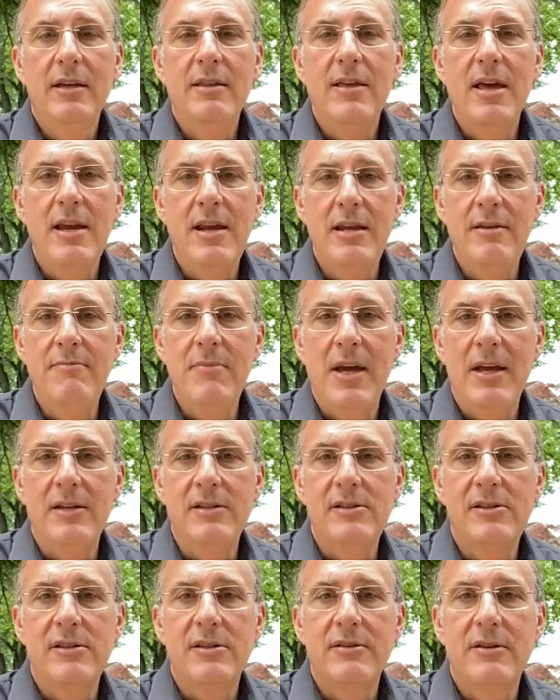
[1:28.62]
that
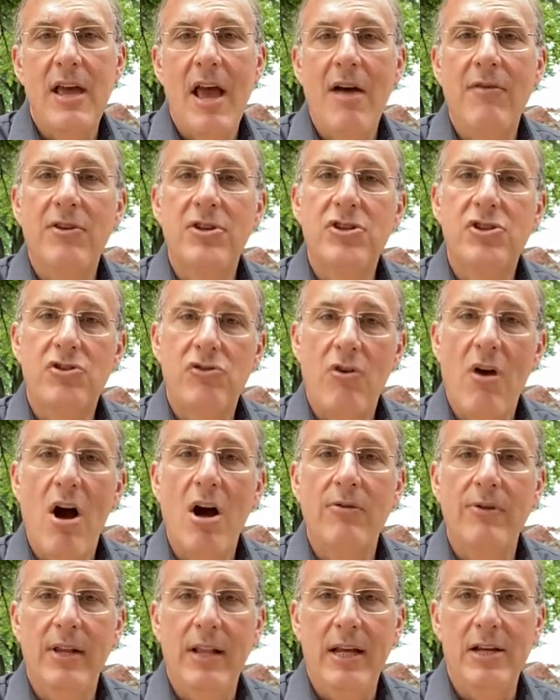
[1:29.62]
inmates have a
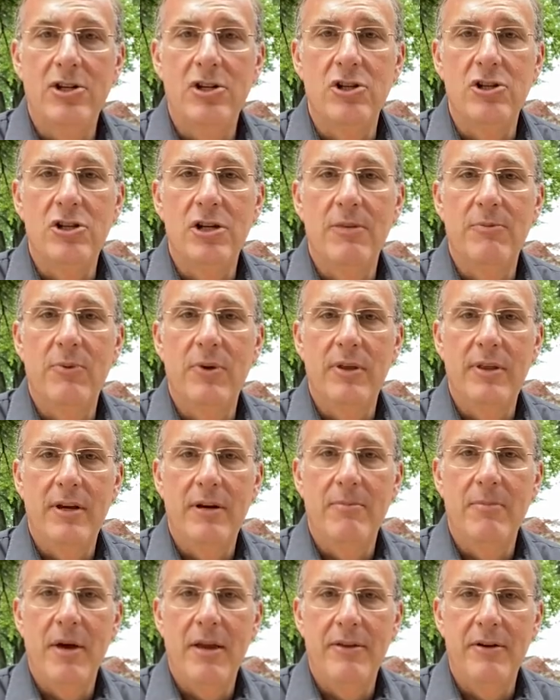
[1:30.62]
strong relationship with
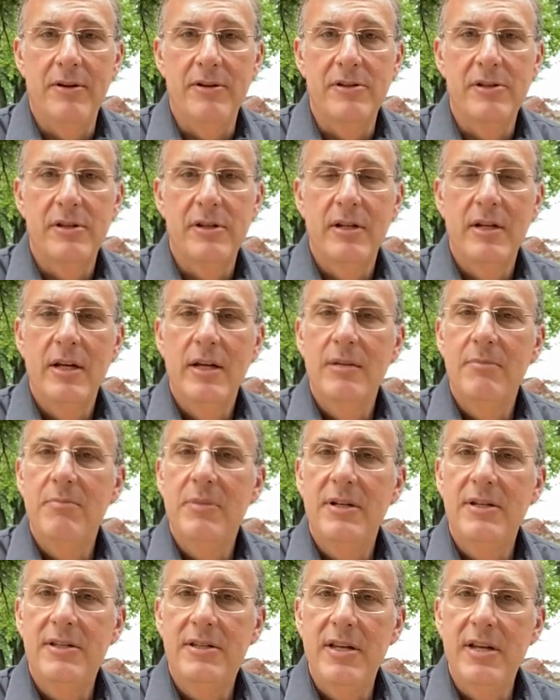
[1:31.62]
their mothers,
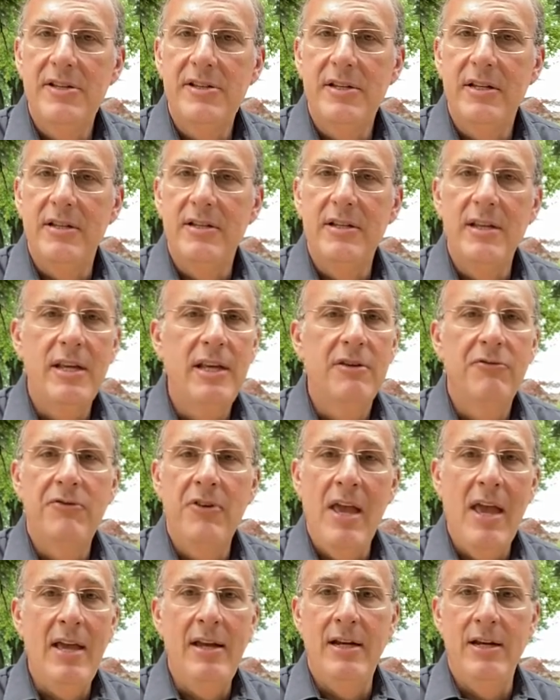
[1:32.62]
but distant, if
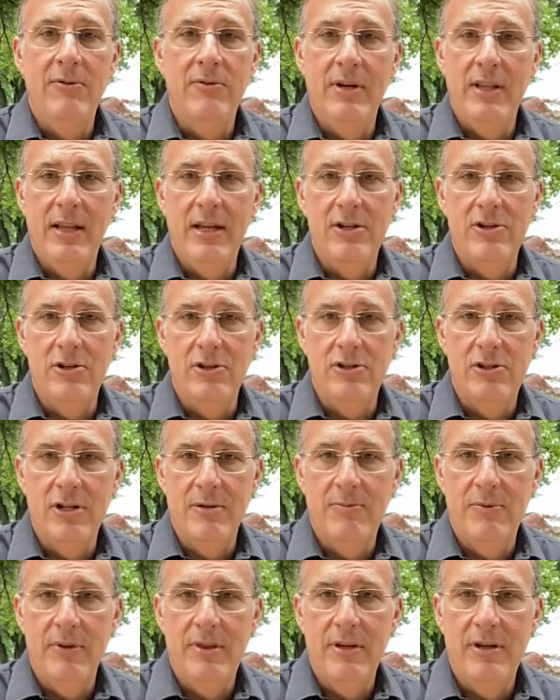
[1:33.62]
any,
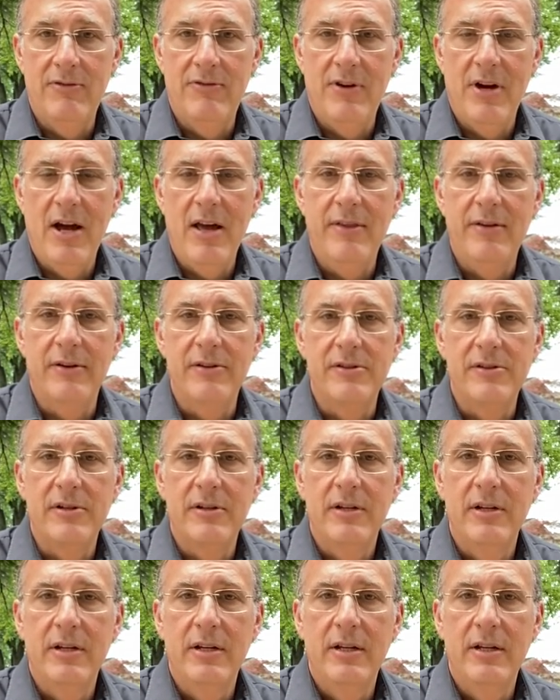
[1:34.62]
relationship with their fathers.